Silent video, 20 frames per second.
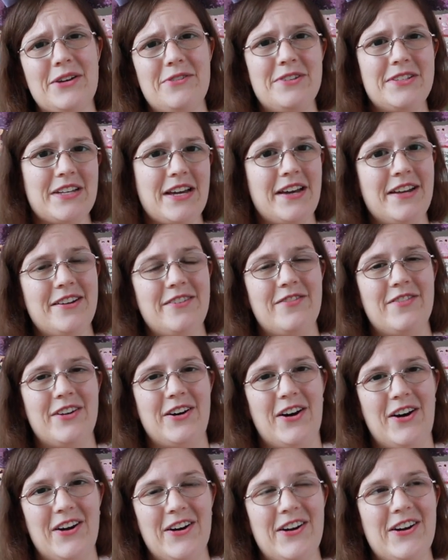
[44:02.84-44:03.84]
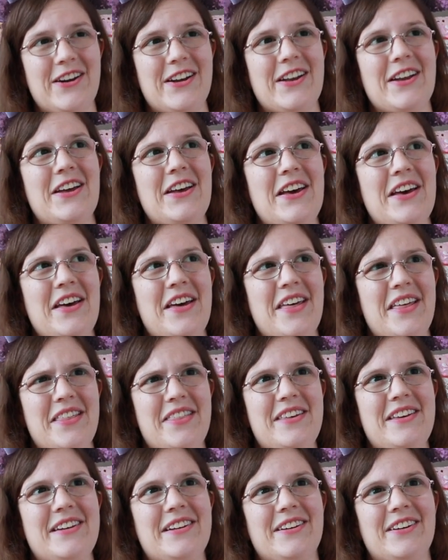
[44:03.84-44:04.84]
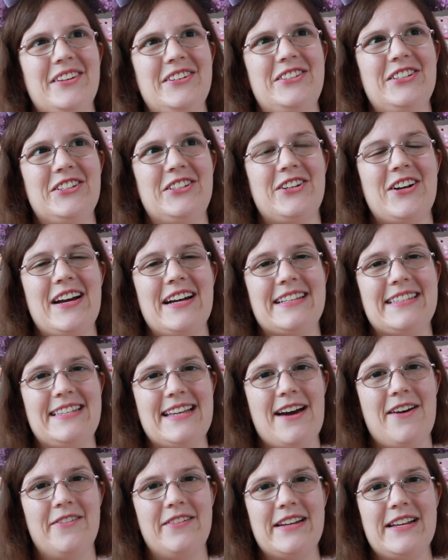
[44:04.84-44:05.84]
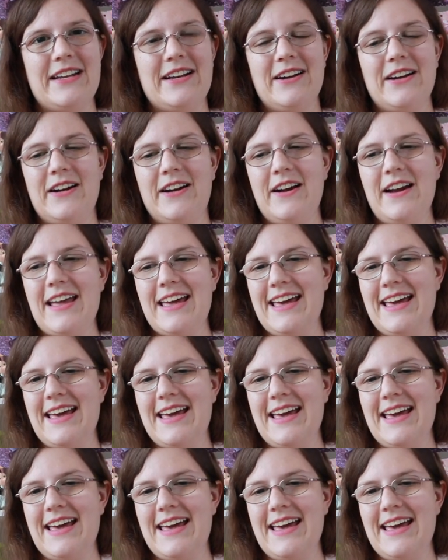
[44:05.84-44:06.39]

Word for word: it was kind of a hard thing to track down here.